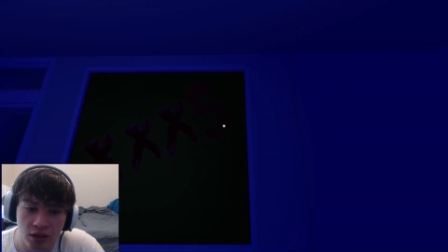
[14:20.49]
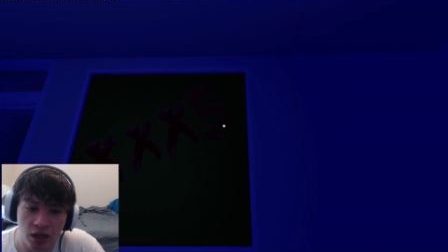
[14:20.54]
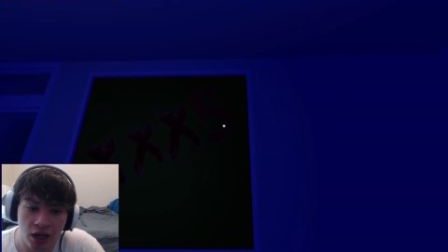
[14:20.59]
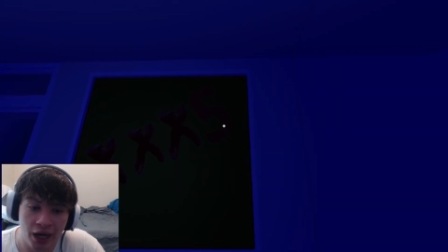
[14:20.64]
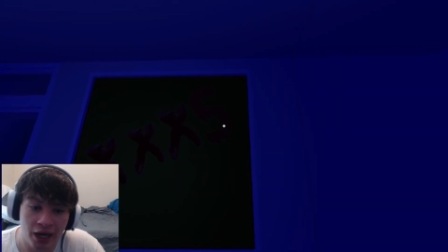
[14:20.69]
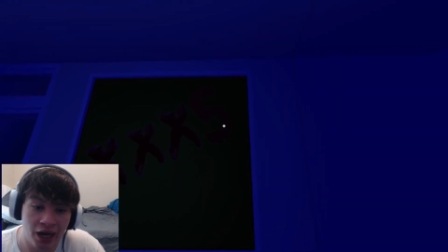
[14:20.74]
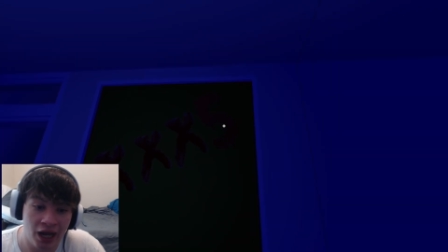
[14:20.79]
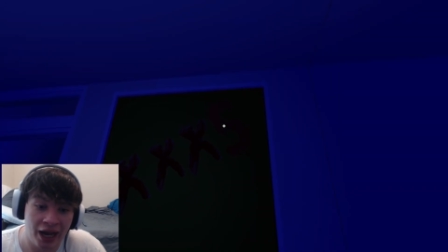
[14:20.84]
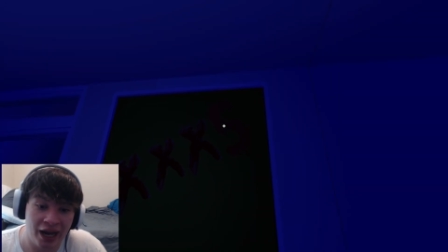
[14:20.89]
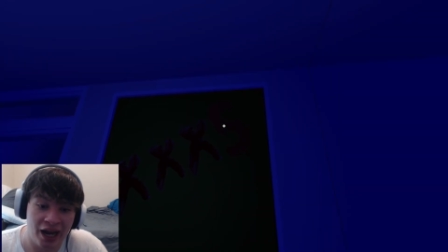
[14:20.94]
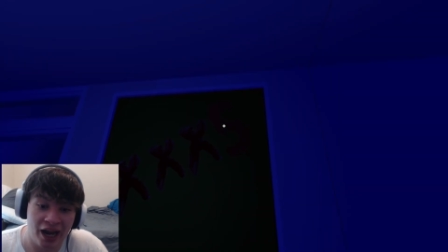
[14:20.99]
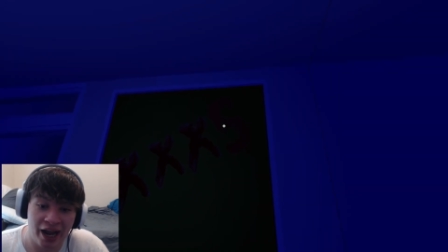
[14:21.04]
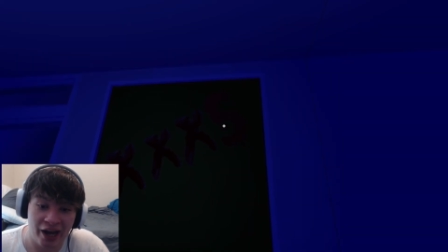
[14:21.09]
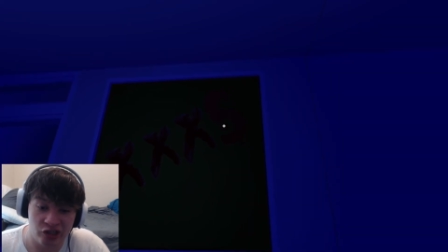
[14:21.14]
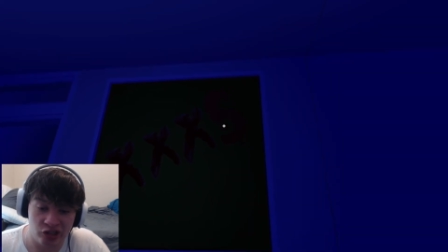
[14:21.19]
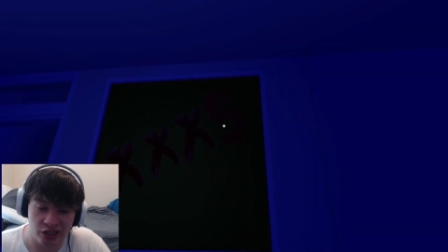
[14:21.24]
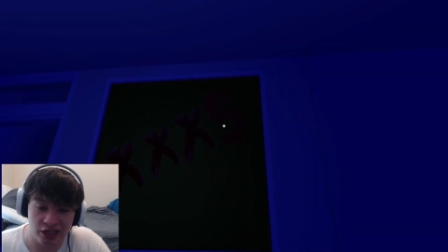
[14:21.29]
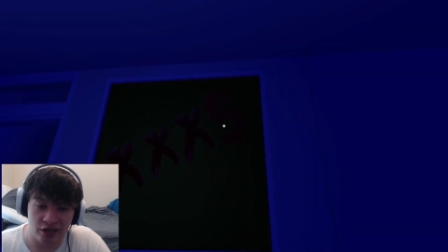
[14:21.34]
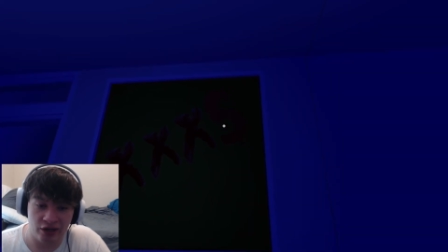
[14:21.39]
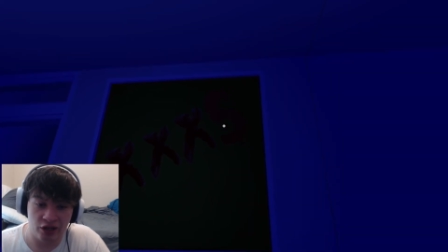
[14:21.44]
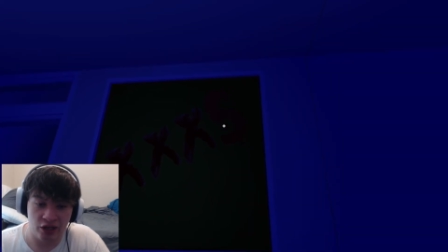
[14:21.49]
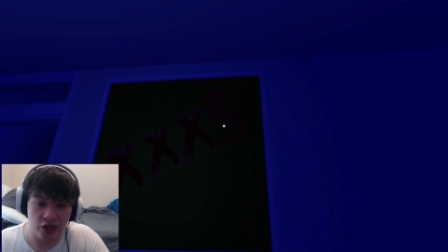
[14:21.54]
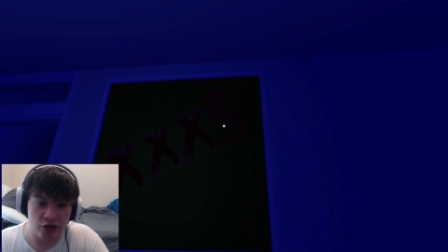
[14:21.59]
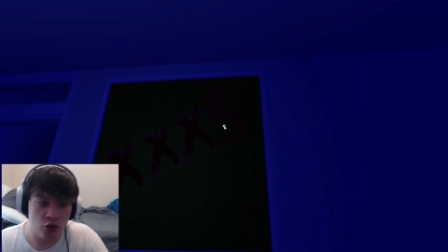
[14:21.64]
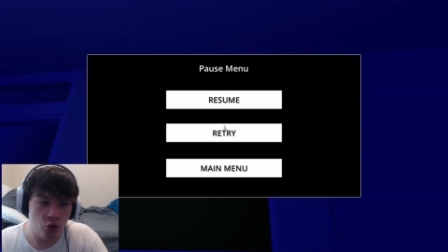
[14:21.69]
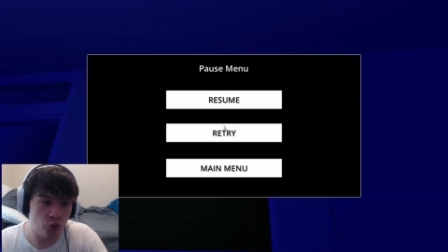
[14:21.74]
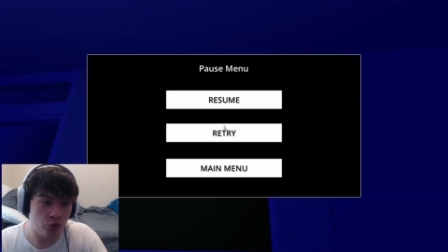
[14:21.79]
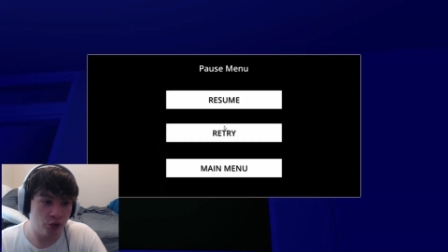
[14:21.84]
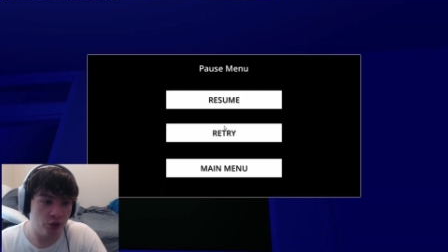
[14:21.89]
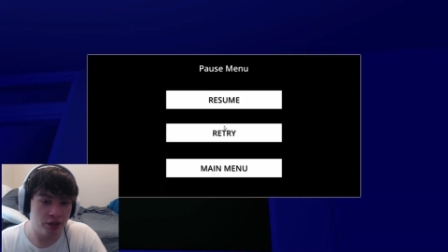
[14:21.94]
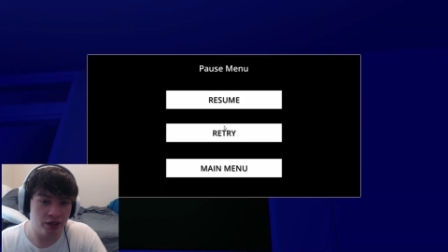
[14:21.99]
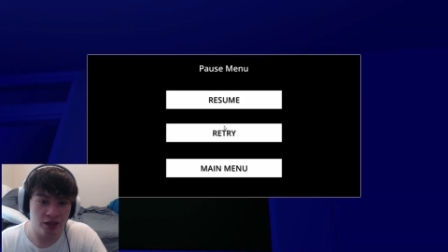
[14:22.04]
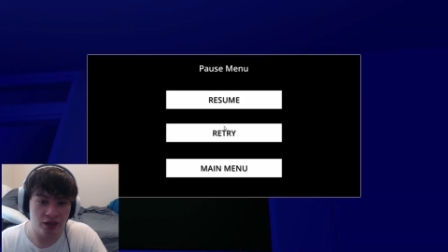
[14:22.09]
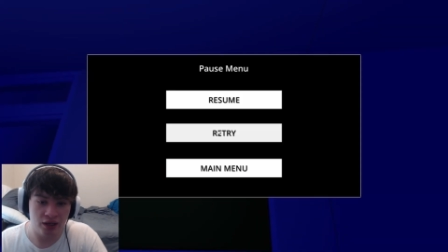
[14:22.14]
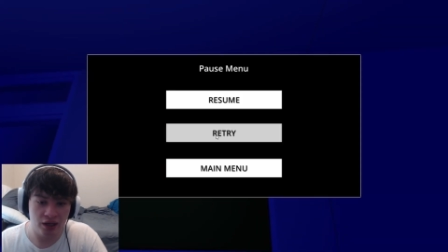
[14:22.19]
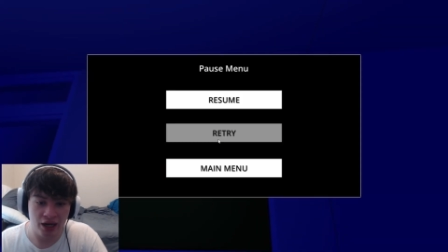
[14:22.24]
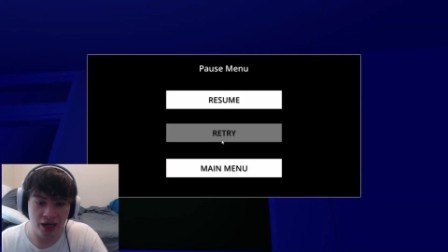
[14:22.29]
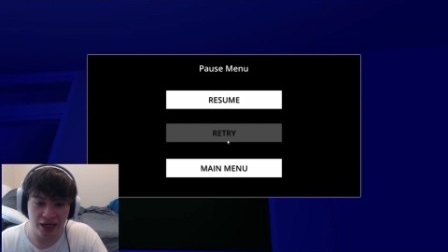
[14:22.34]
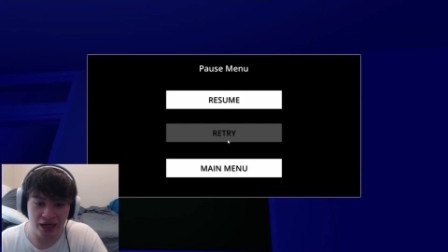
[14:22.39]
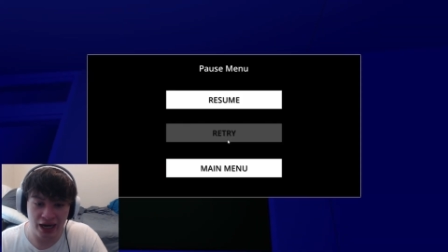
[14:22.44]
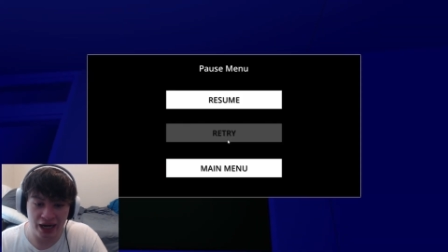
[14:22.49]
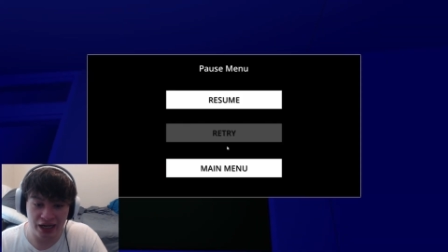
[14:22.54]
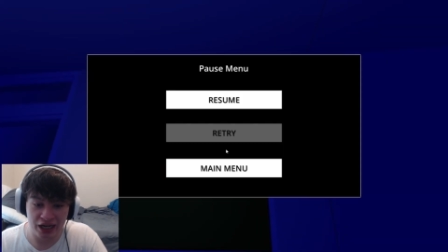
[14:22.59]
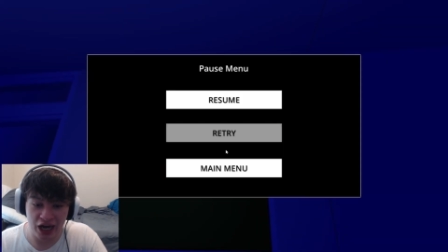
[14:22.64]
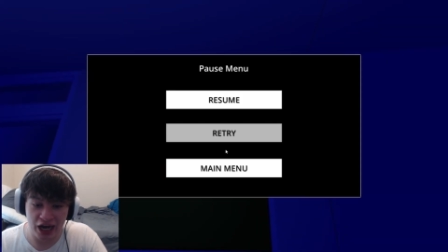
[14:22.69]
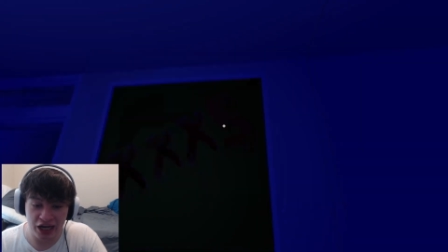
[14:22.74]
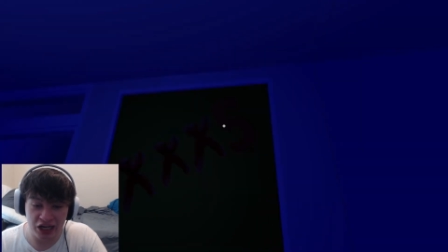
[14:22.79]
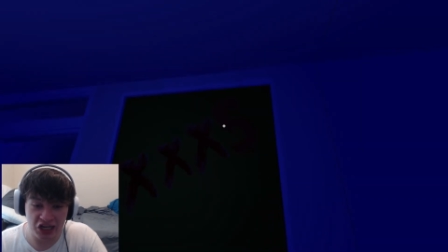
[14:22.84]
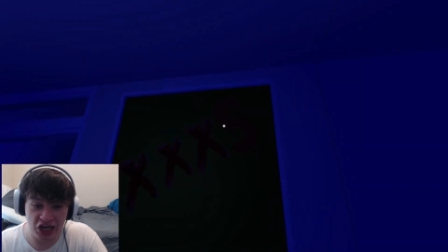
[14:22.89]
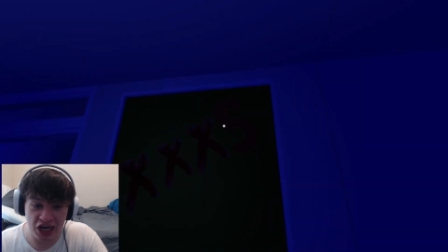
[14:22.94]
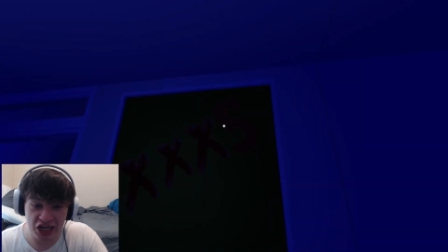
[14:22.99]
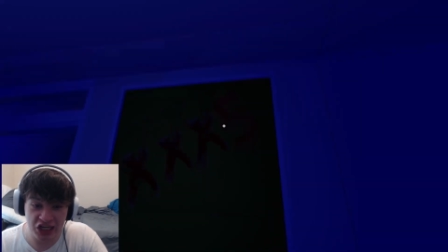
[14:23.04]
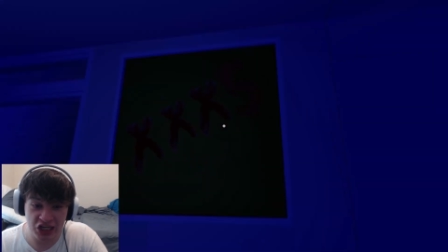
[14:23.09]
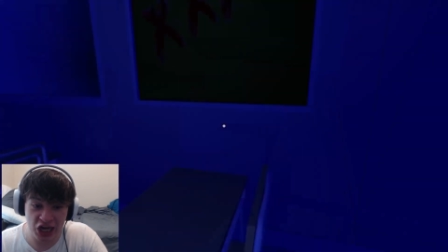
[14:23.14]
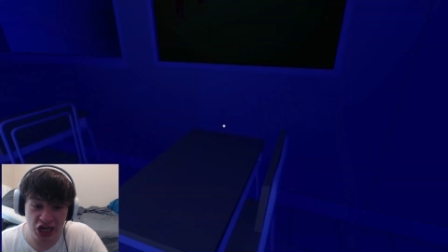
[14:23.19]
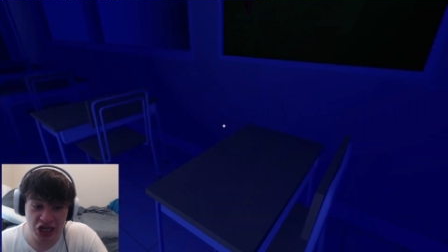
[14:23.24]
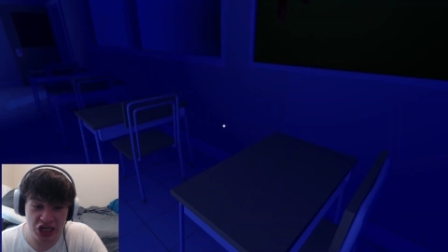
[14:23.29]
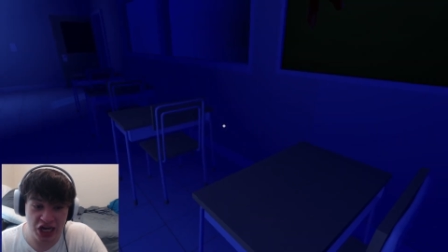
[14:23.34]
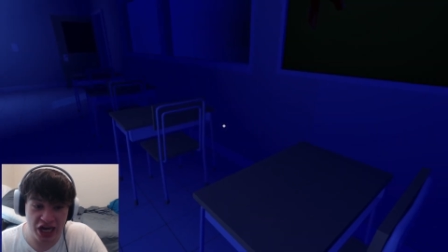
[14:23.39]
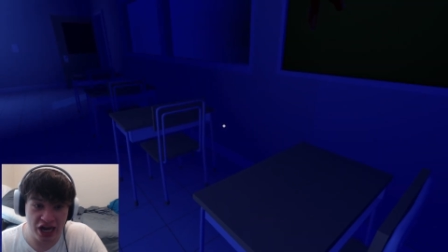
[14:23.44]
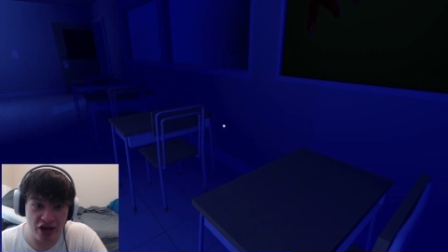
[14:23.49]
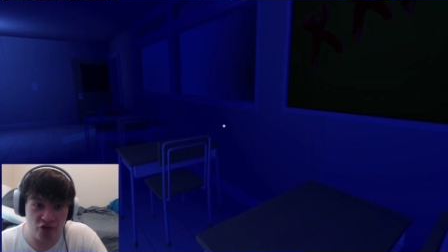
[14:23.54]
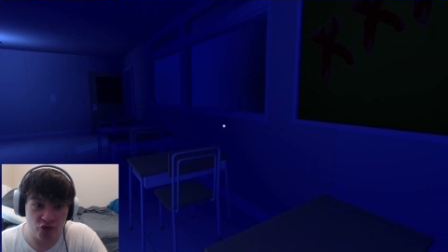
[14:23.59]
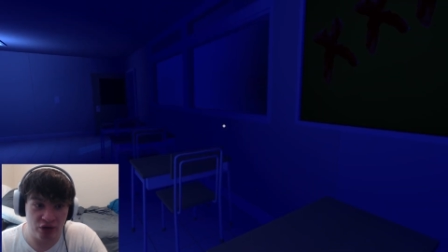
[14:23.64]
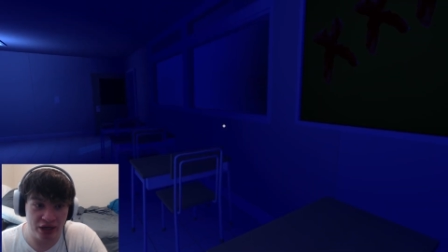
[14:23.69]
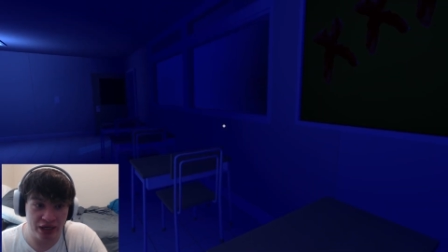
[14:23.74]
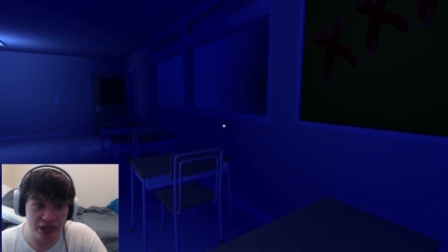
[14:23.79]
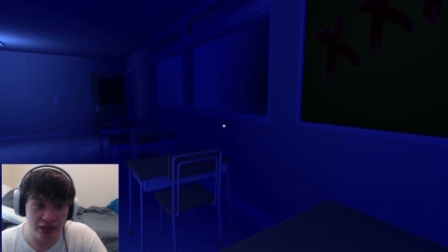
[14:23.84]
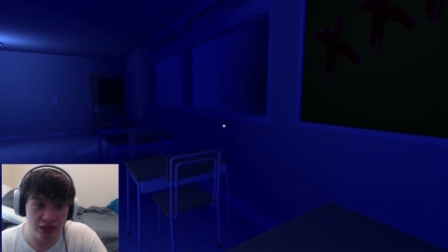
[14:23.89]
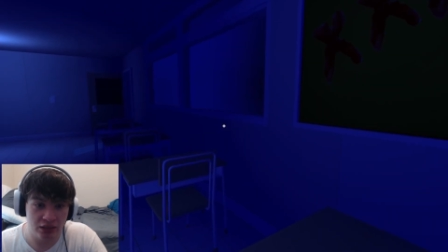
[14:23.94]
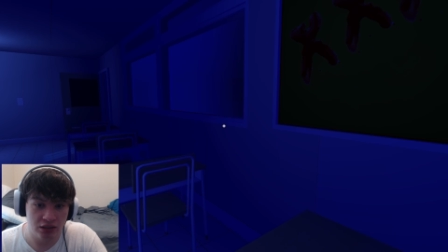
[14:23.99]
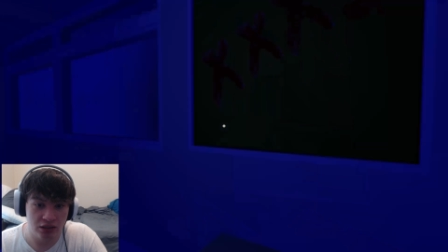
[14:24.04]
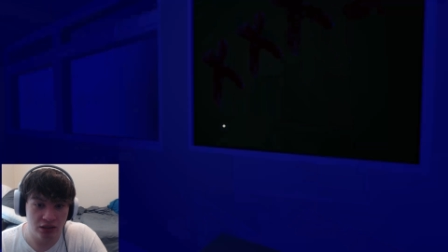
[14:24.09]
I, I actually can't, like, hold on. I, I, I, I, I can't read it.